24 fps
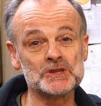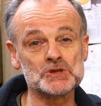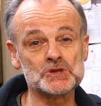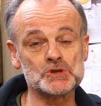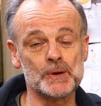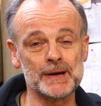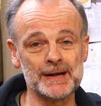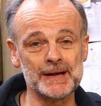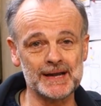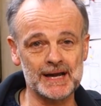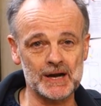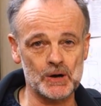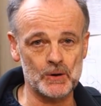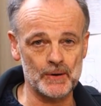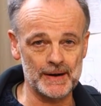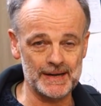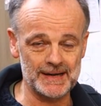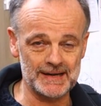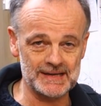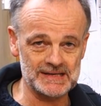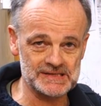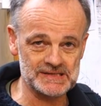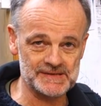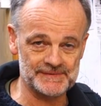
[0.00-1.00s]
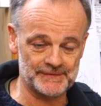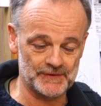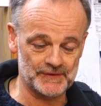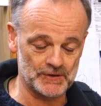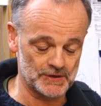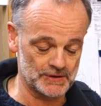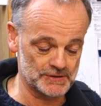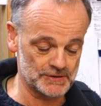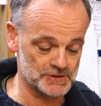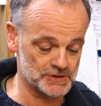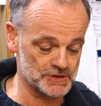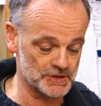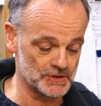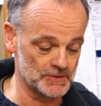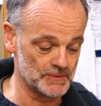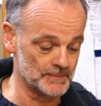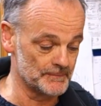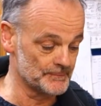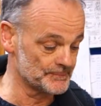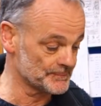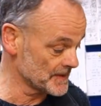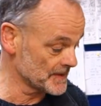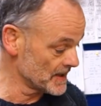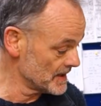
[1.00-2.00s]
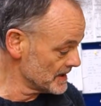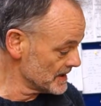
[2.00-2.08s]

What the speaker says: 20 quid into fortune.